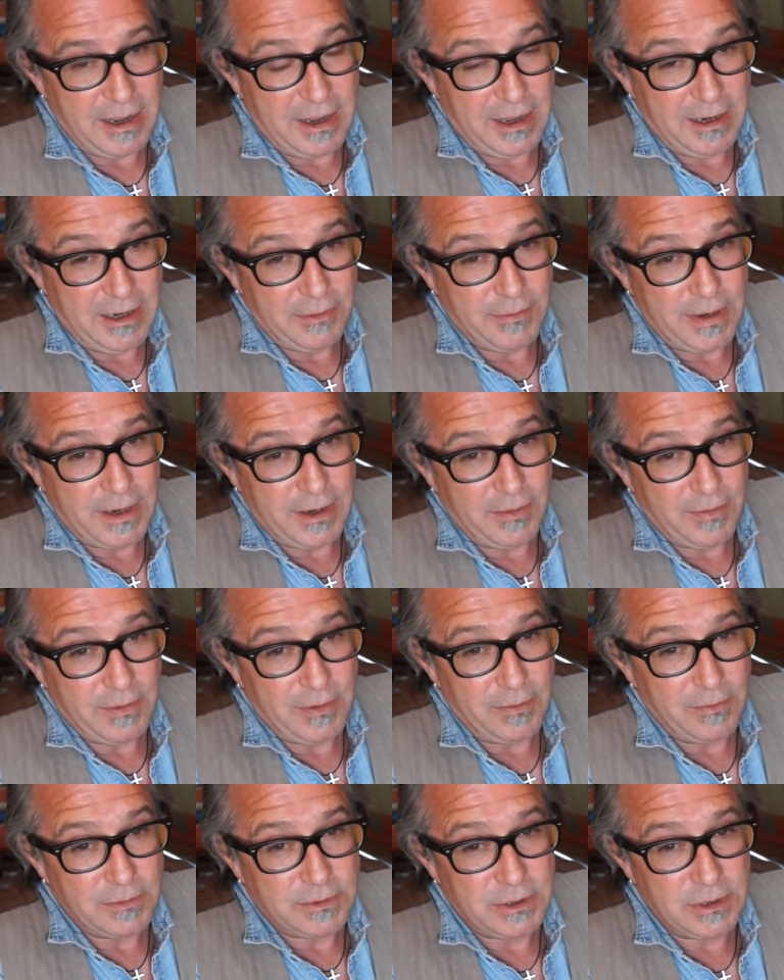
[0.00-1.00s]
anyway,
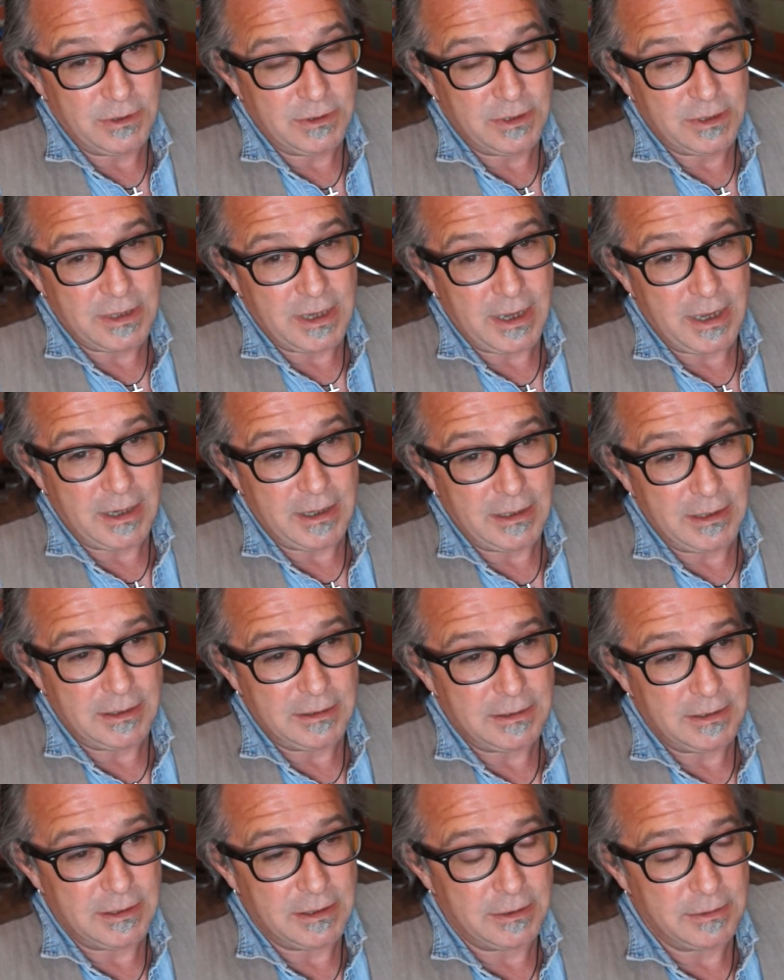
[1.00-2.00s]
during the day,
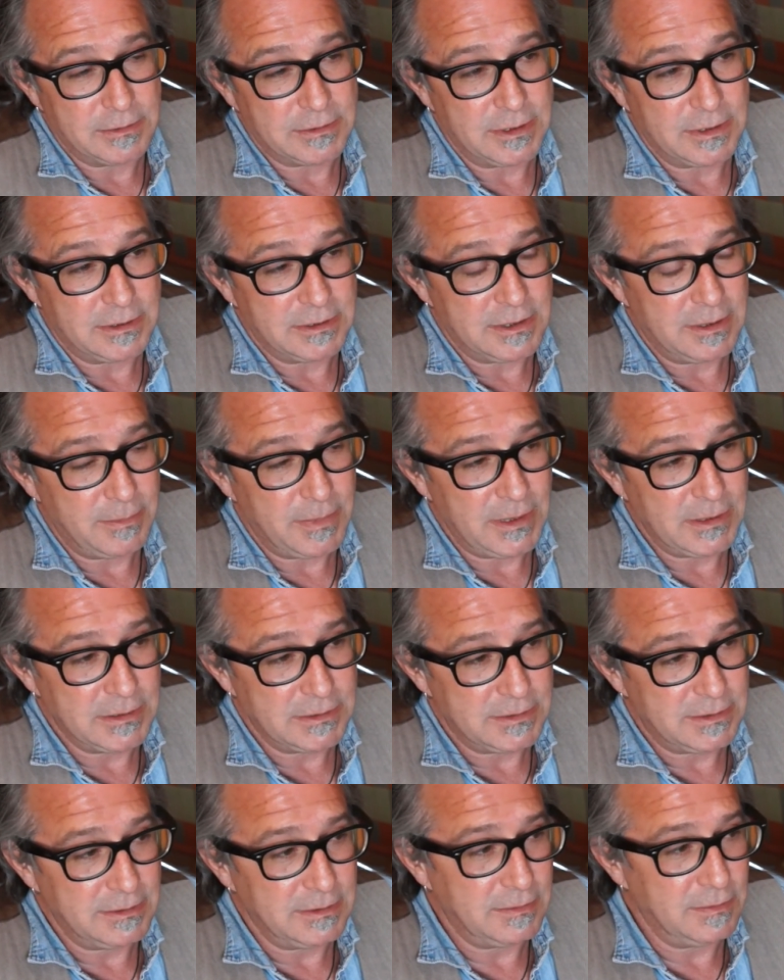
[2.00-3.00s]
it's like
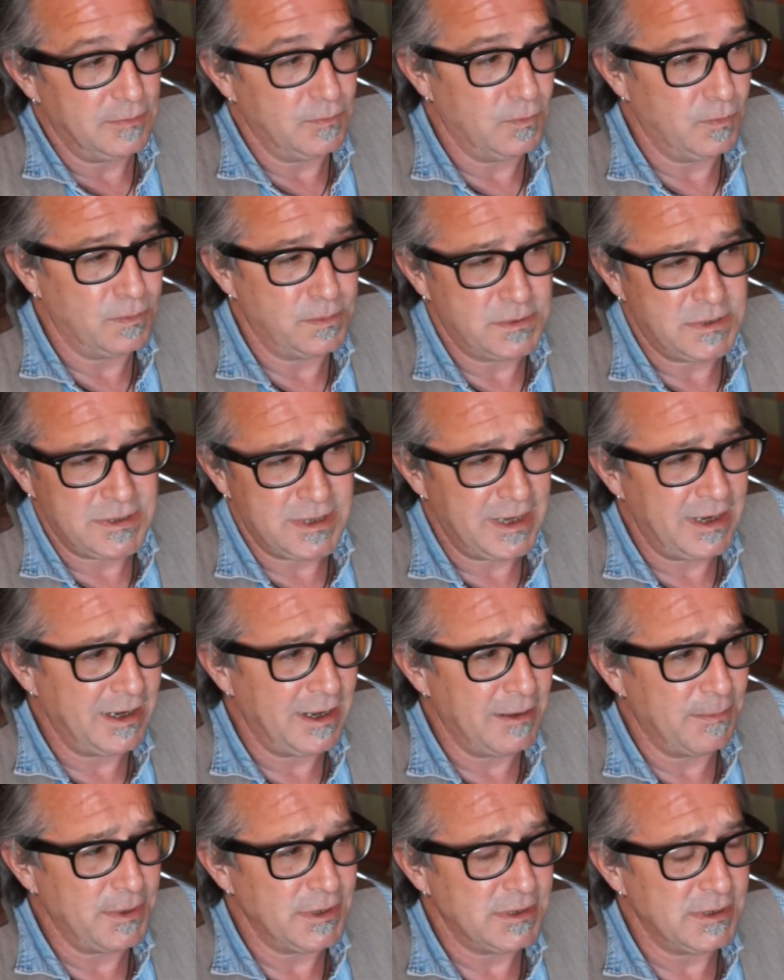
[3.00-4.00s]
somebody's
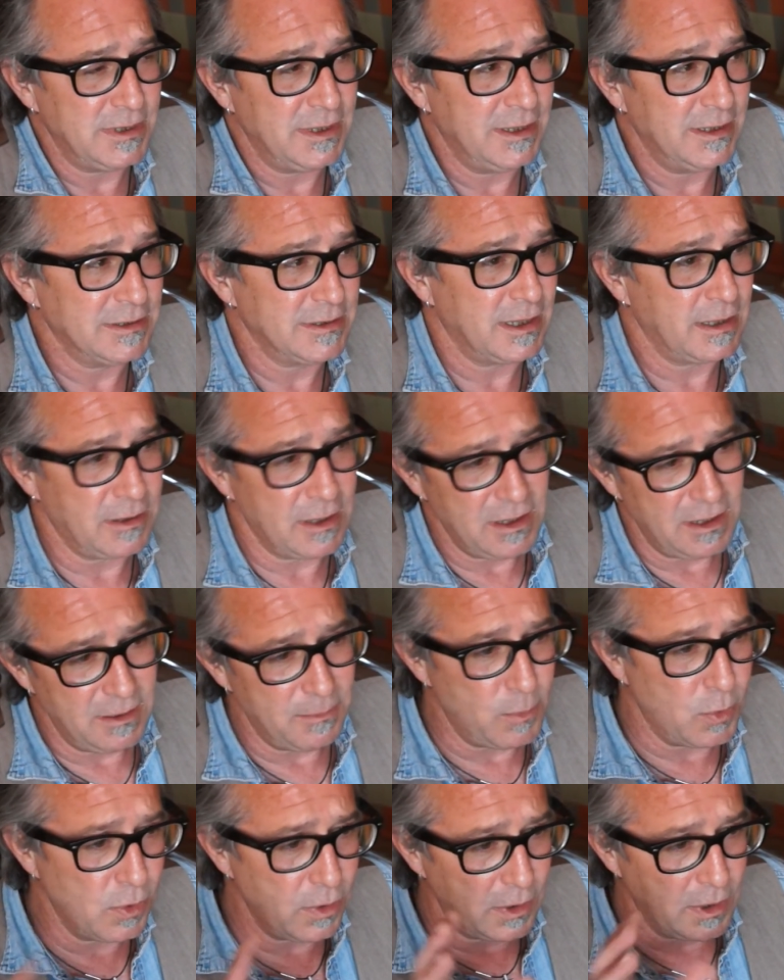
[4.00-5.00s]
setting up a scene. It's like, "Oh,
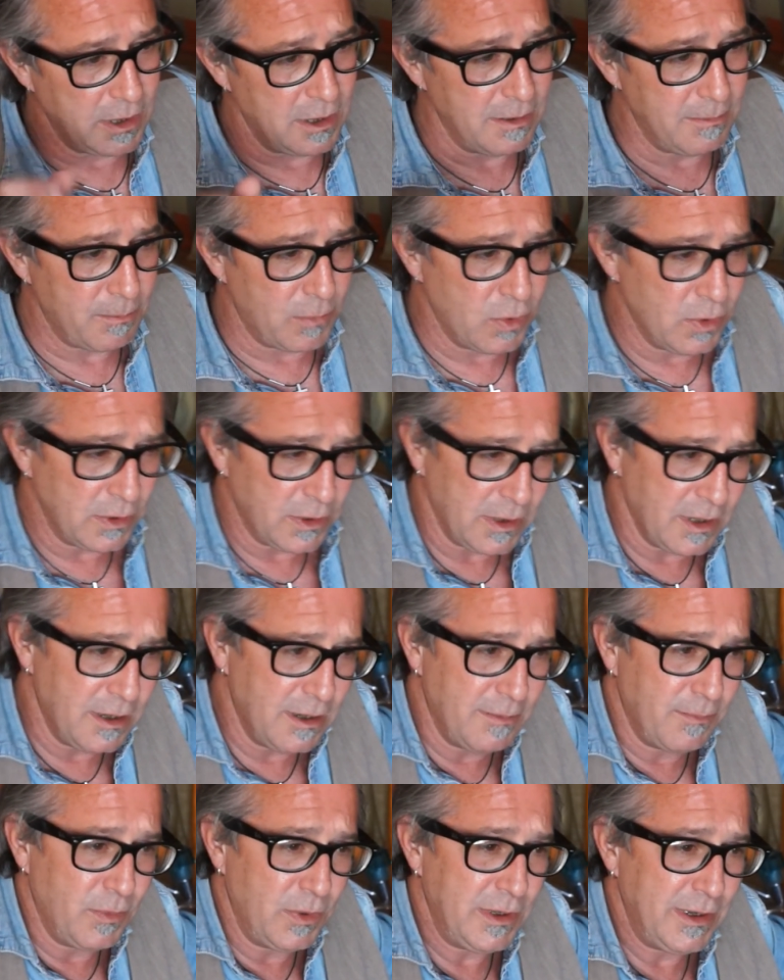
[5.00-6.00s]
more gum,
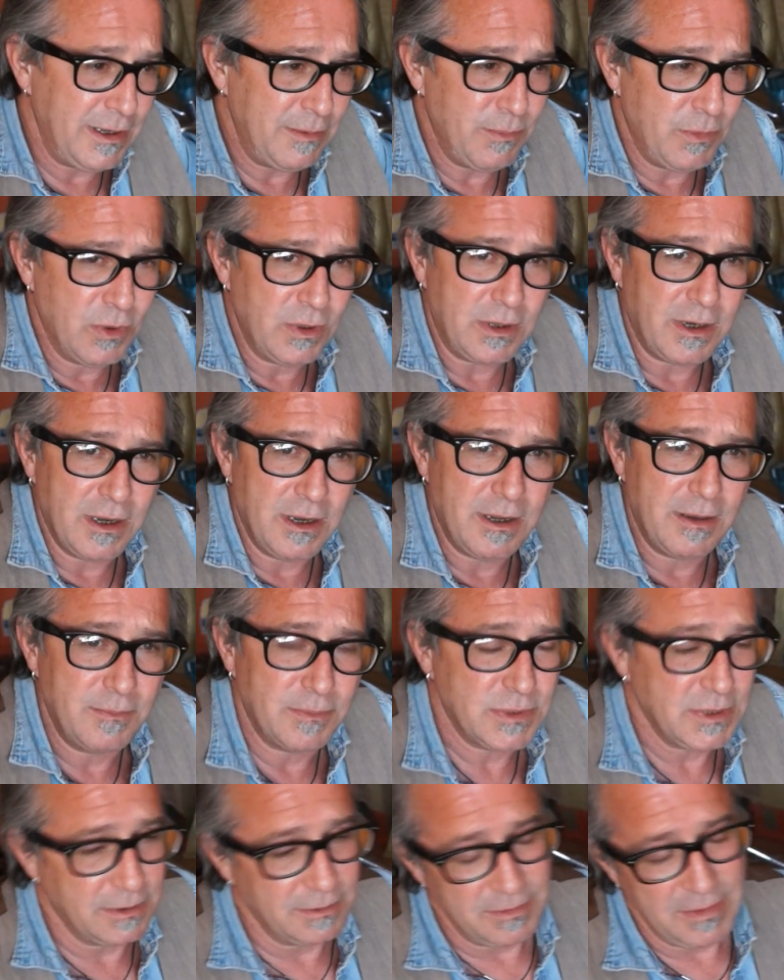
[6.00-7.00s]
we need more
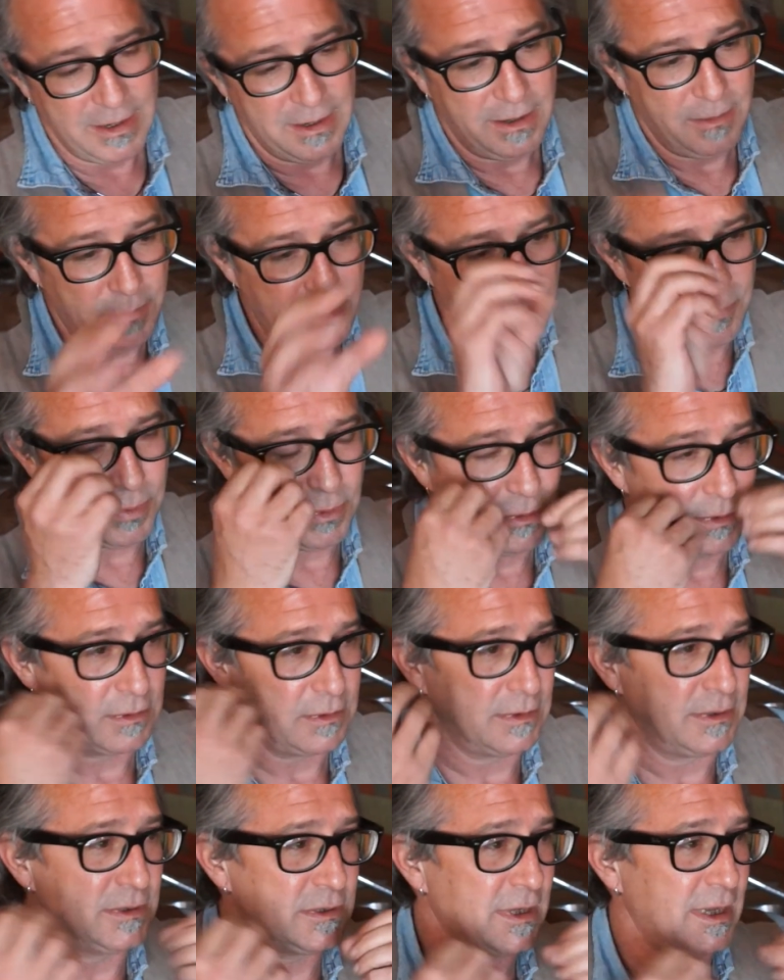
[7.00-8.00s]
gum." So people
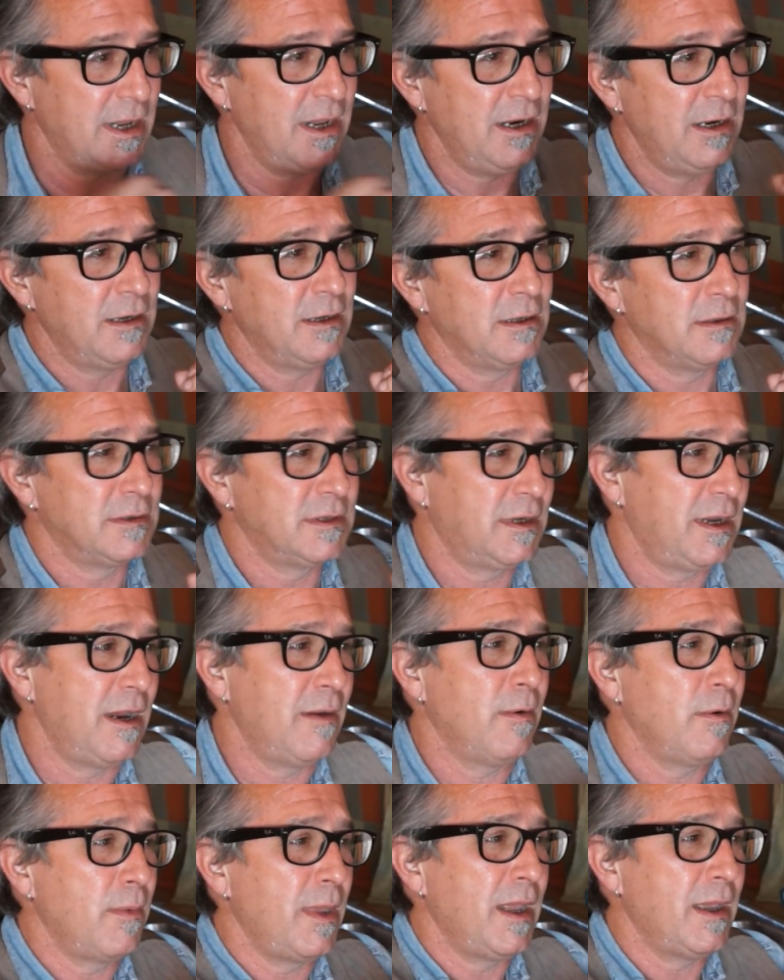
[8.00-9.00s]
are, it's like, "Here,
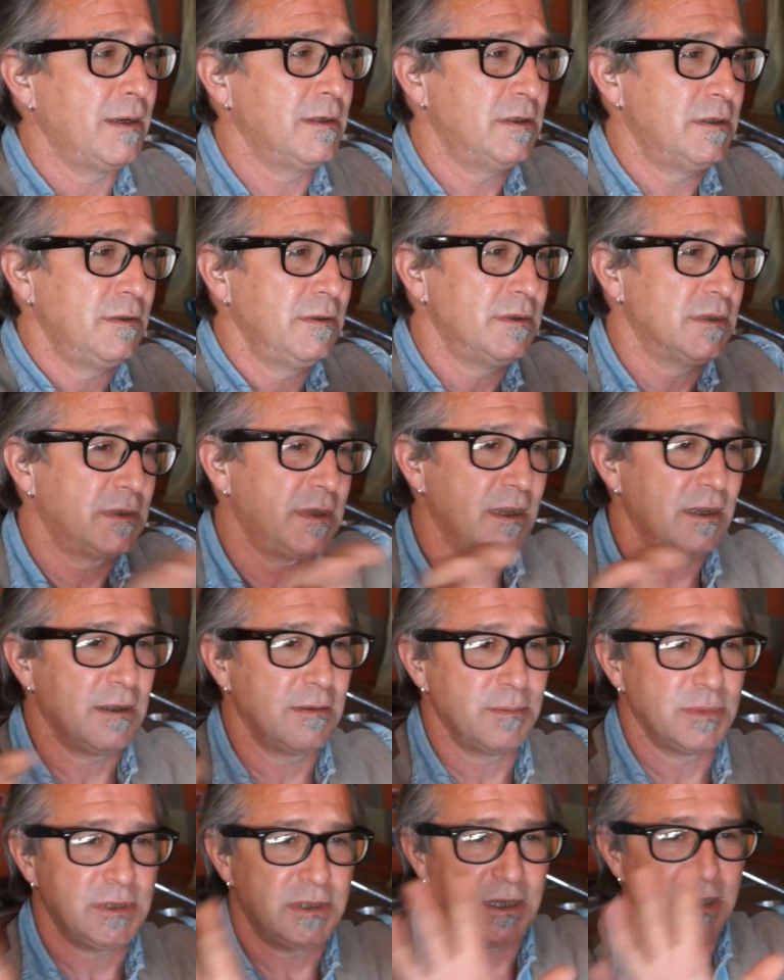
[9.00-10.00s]
cameraman, chew this
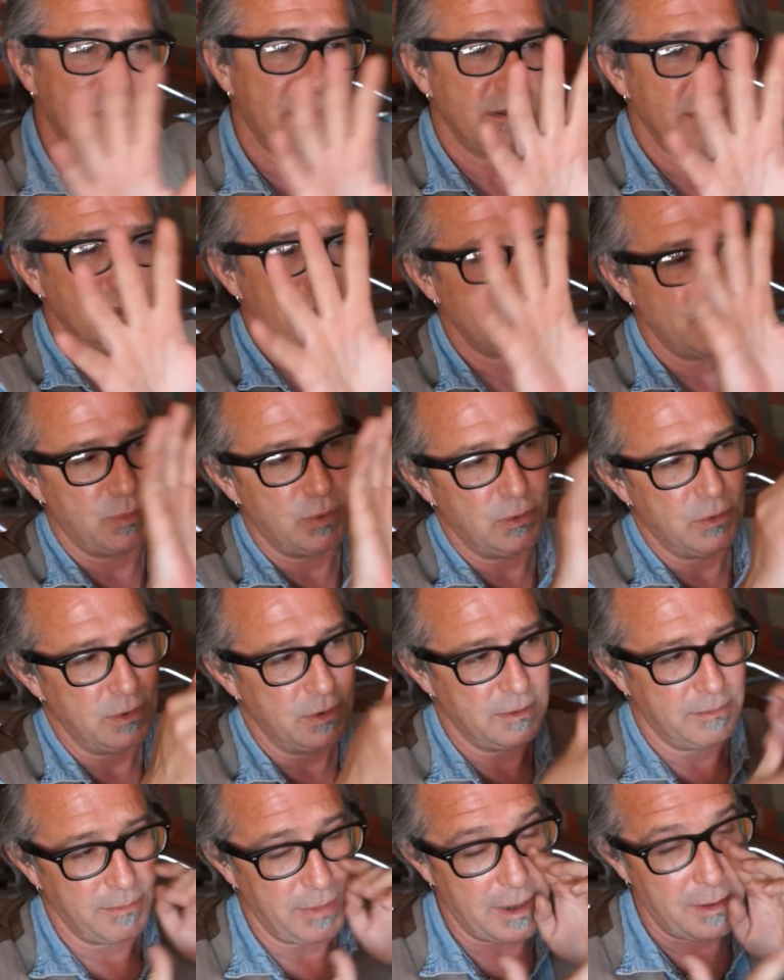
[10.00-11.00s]
gum, stick it on this
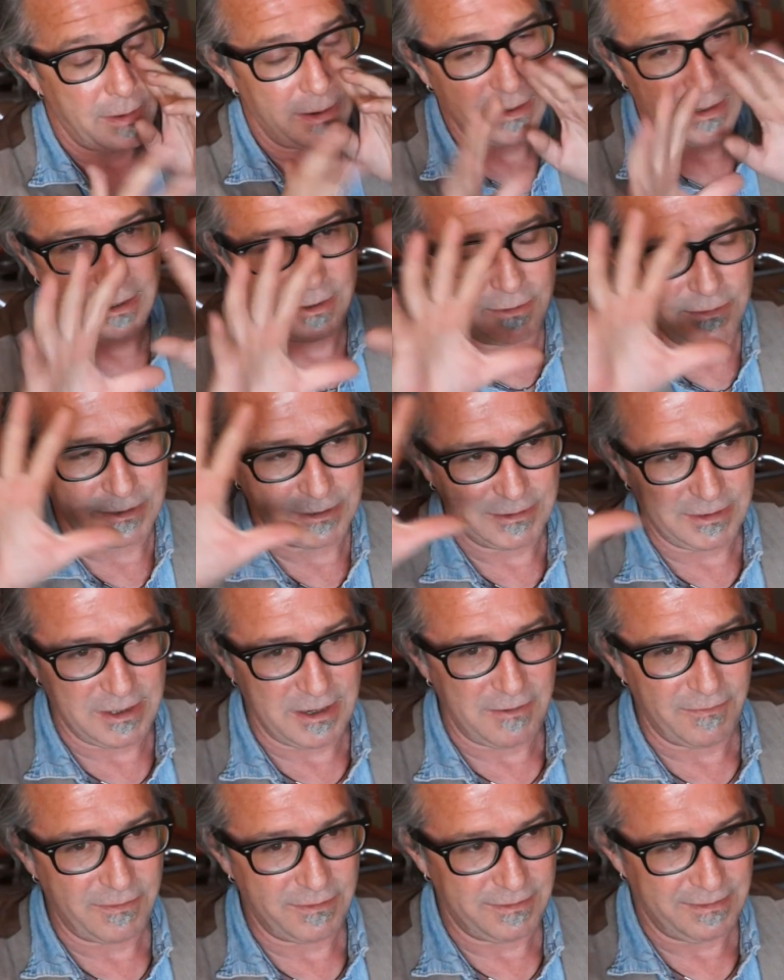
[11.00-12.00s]
board, just
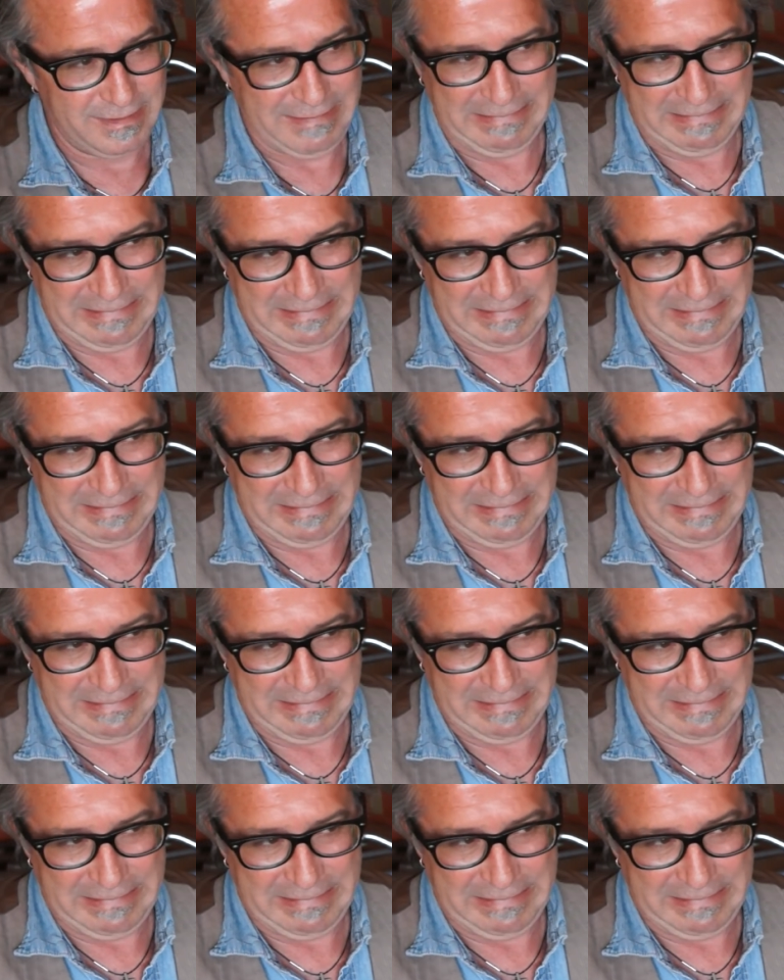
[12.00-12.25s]
cover